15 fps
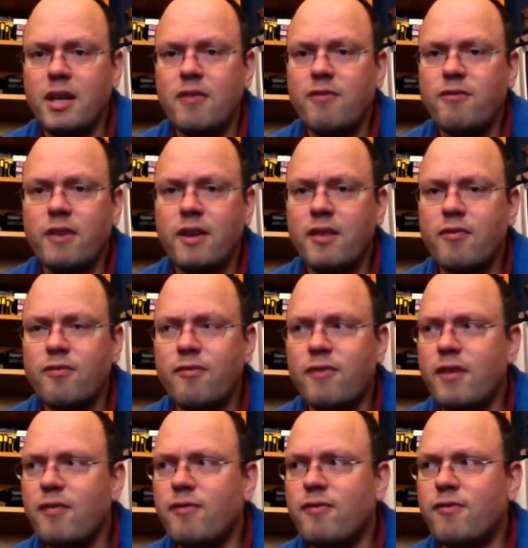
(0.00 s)

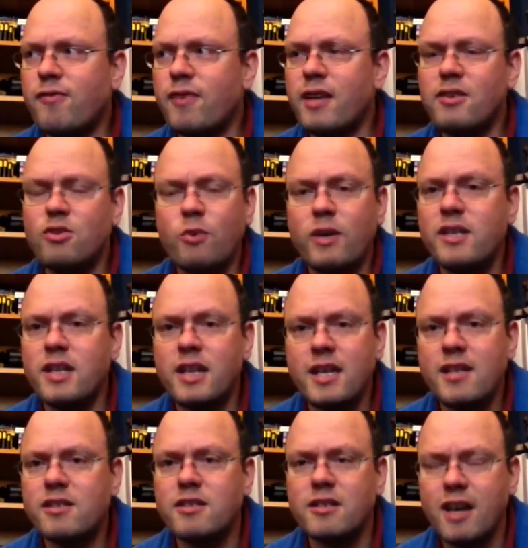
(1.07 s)
if in 20
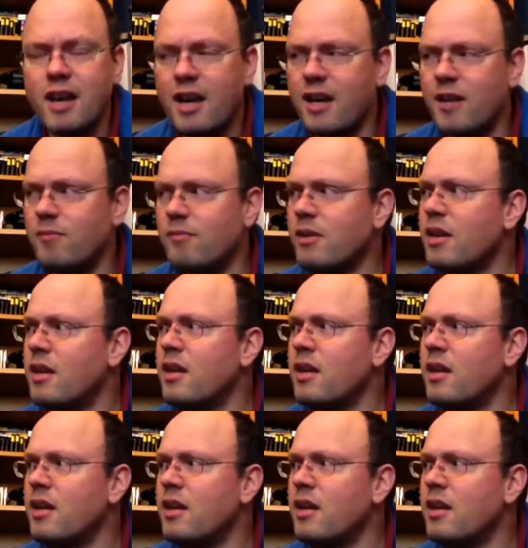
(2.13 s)
years' time,